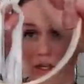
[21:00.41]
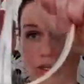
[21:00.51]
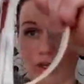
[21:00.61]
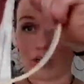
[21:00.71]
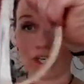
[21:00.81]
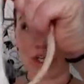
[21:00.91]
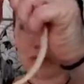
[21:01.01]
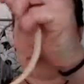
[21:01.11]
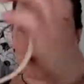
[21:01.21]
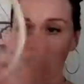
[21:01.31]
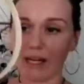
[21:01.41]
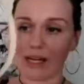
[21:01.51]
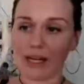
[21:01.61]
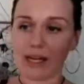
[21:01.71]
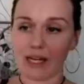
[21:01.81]
You're going to loop it,
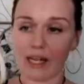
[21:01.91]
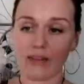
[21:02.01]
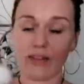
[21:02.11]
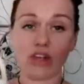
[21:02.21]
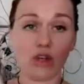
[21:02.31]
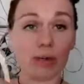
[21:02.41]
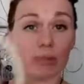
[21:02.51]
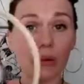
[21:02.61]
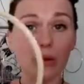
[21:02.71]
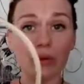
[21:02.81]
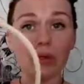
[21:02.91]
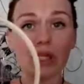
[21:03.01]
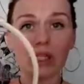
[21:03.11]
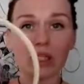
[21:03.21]
and then you're going to pull.